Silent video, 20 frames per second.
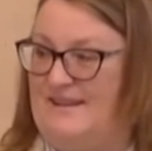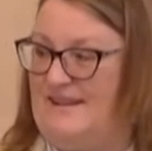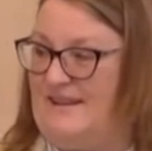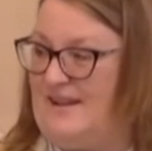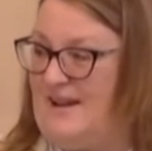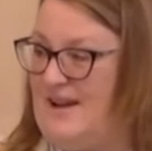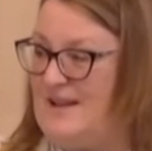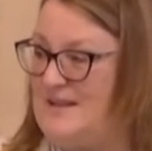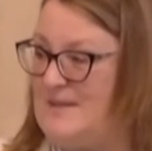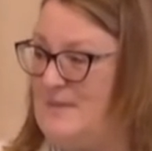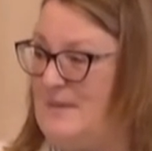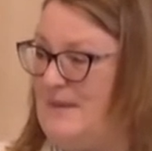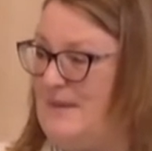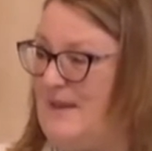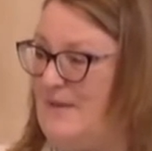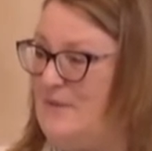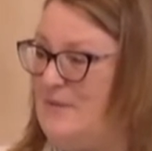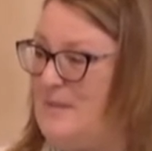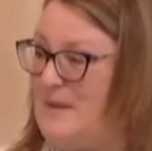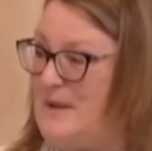God's
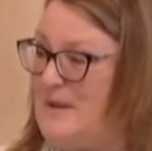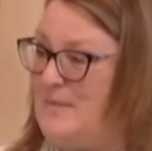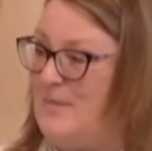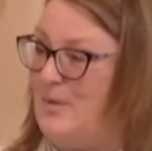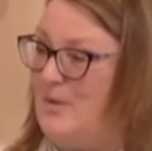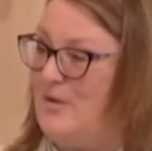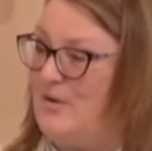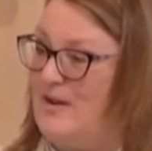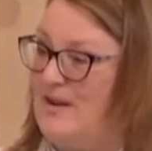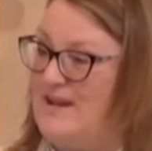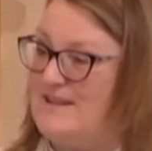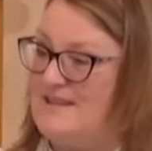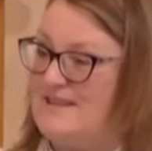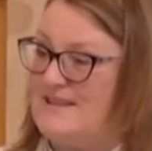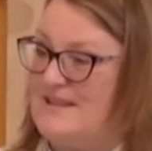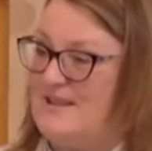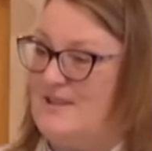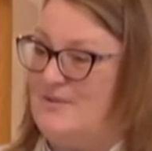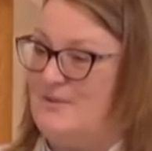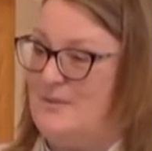beloved people,
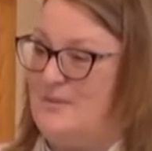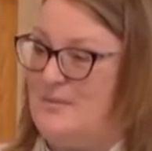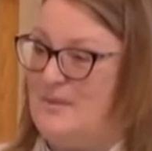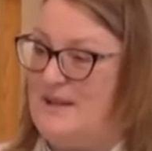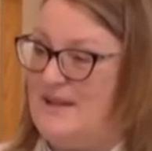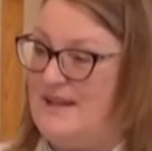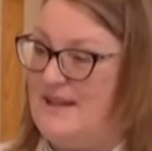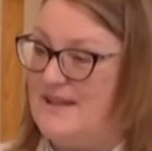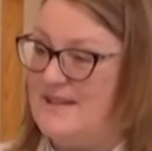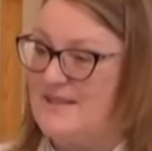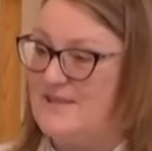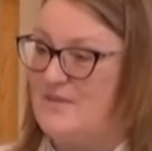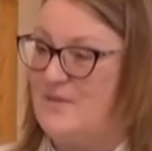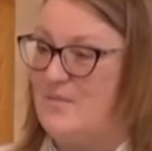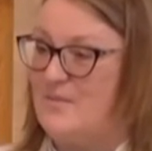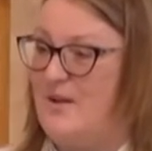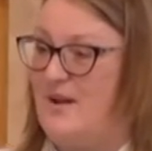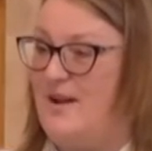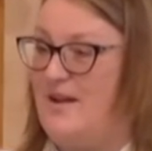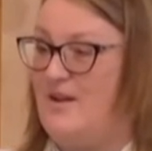grace to you and peace
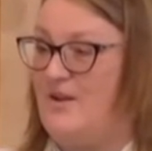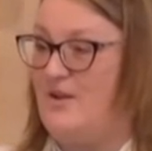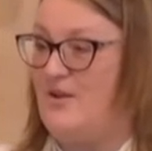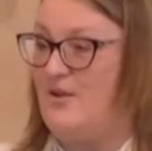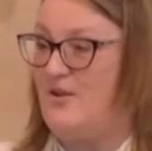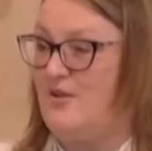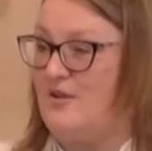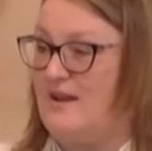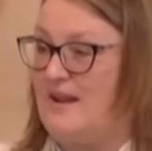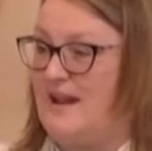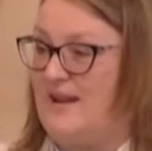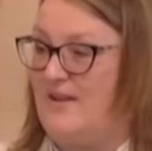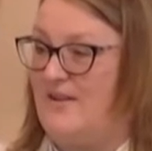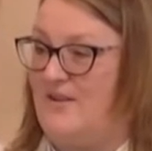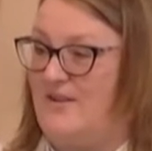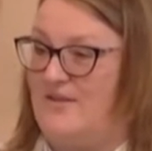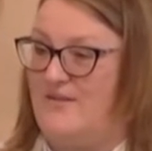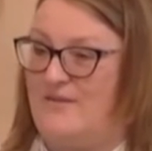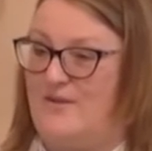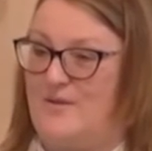from God our
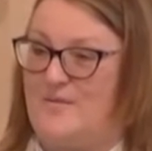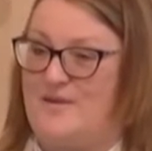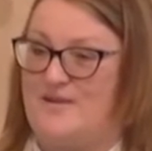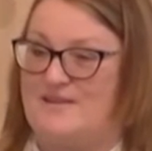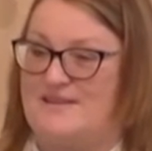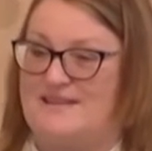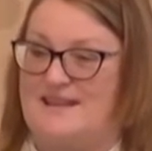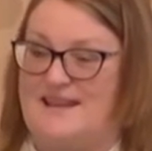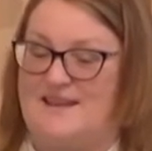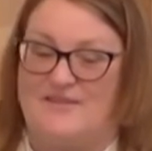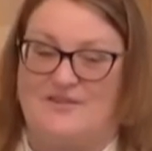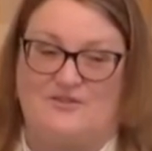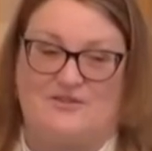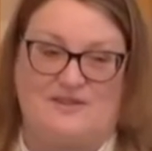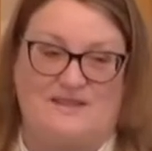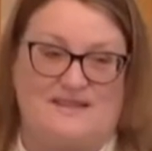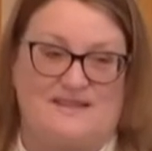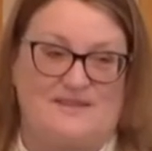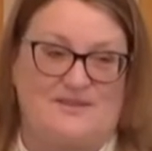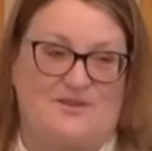Creator and from our Savior
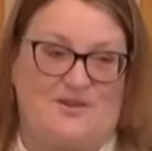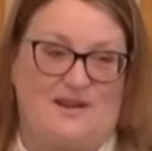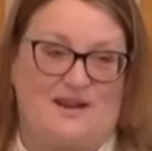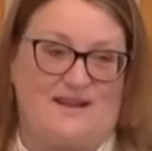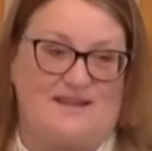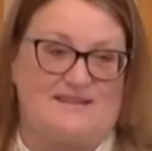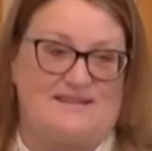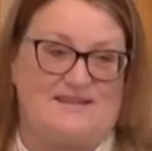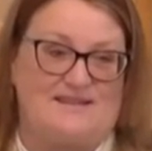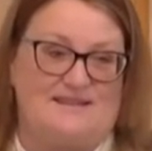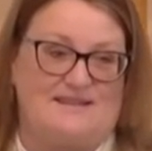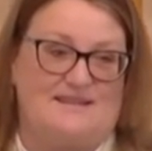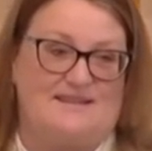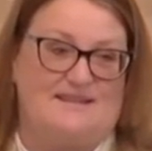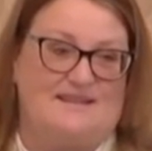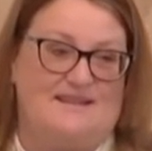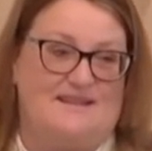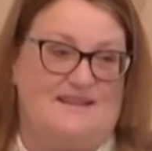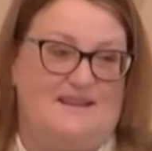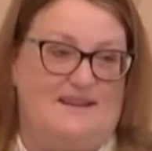Jesus Christ.
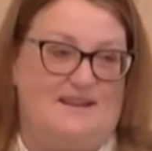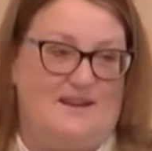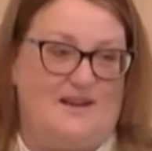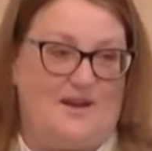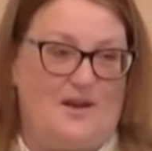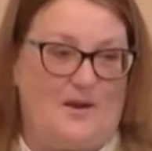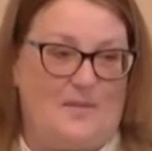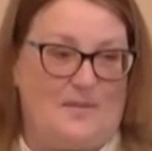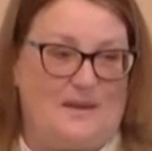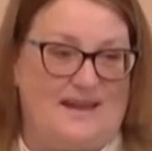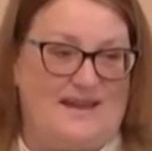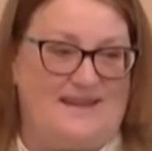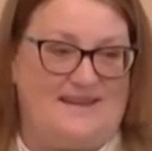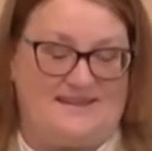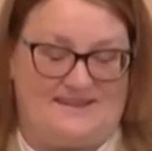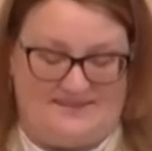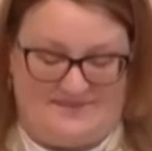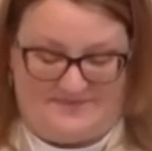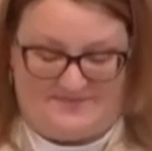Amen.